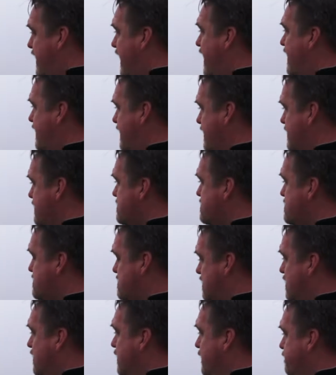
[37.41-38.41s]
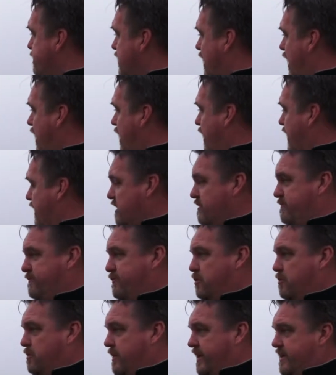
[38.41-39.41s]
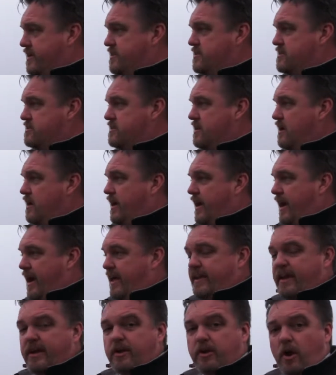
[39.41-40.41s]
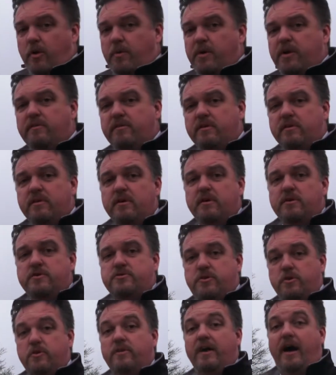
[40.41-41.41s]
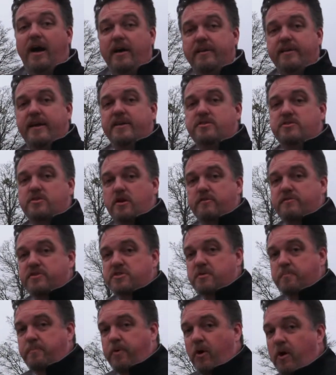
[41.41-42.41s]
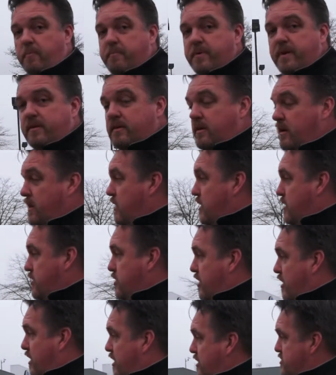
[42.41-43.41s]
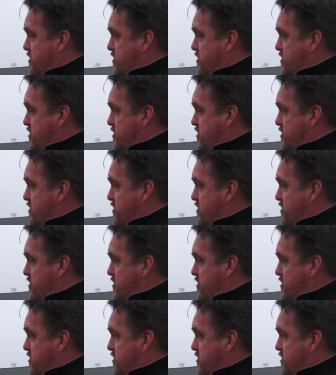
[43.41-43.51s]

that is uh, in a few minutes. And then going to the Hyundai service department, you're gonna